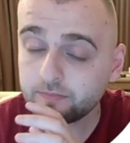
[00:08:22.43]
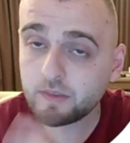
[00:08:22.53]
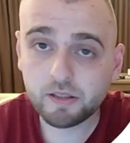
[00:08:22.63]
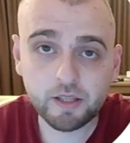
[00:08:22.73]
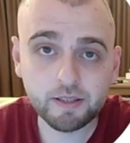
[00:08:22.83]

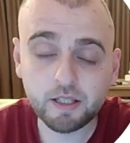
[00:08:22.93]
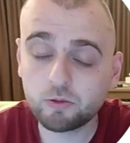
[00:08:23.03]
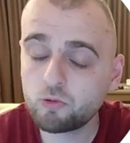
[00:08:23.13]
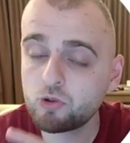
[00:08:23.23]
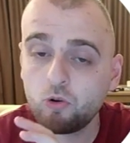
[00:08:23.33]
They tend to
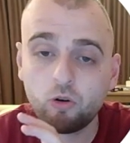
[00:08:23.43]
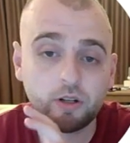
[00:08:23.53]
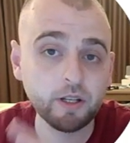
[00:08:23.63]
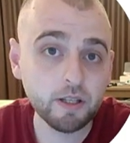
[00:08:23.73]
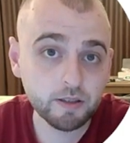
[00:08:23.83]
score.
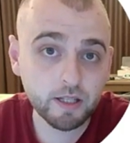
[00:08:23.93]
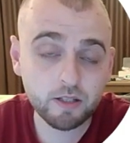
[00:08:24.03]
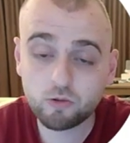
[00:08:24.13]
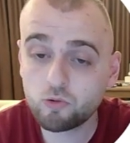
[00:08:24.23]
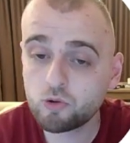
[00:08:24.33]
He tends
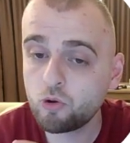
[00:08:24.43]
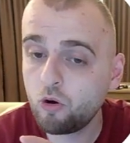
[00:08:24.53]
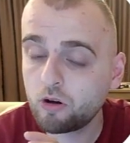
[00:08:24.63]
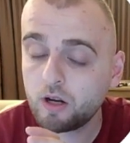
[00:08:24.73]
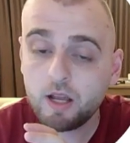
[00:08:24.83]
to
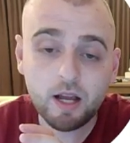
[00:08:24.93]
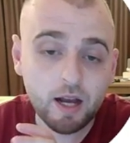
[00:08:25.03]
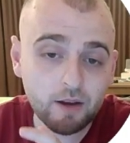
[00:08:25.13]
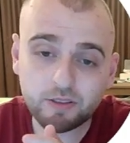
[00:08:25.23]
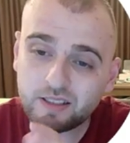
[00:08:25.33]
score.
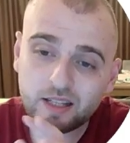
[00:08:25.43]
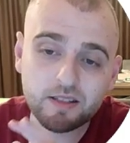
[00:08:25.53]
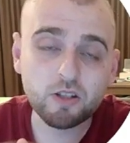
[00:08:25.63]
After that is the